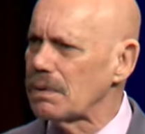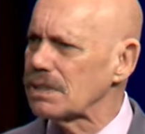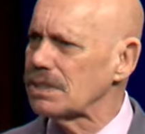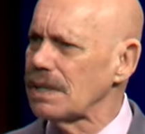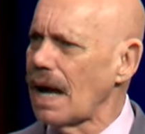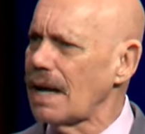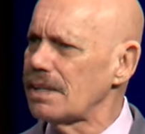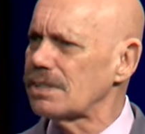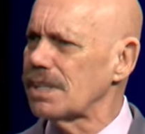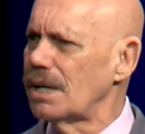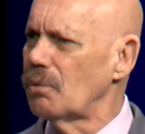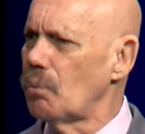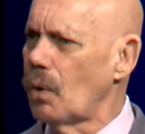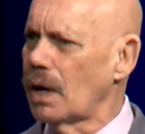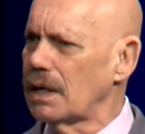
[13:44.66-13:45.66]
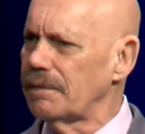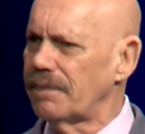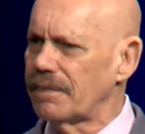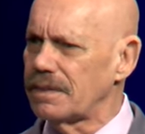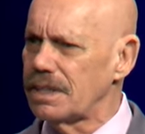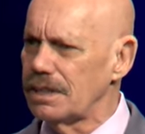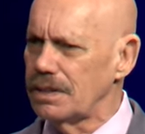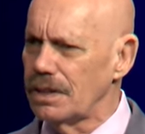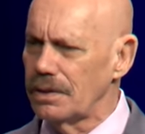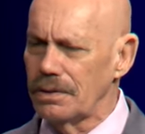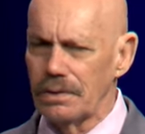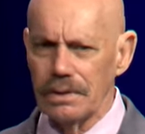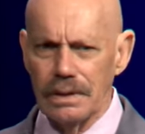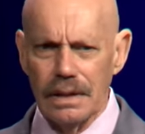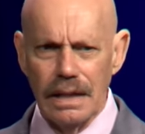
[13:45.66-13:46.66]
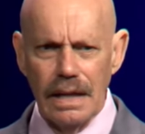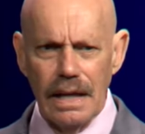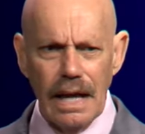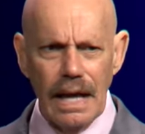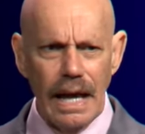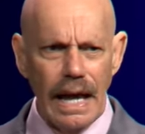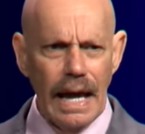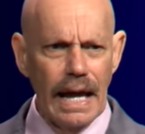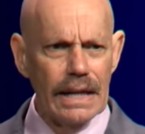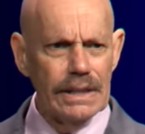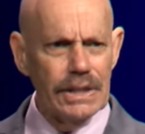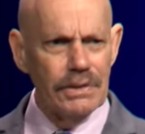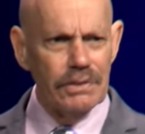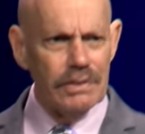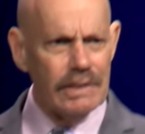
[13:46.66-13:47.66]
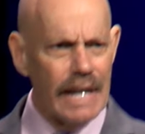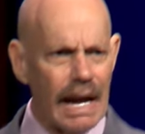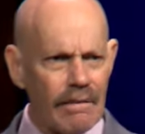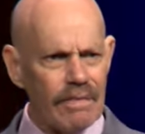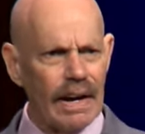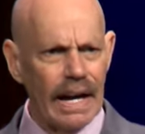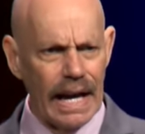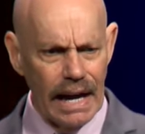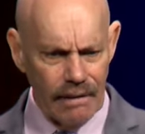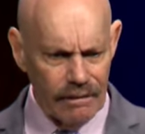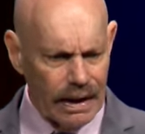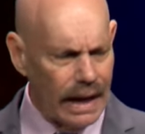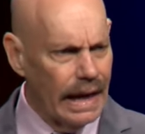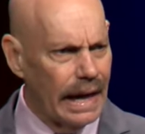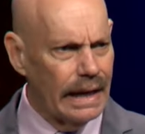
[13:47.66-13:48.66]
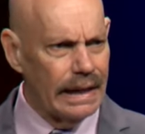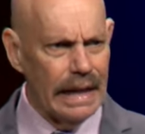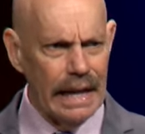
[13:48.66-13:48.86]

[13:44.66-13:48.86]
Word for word: was nice and wonderful to you, and you never ever had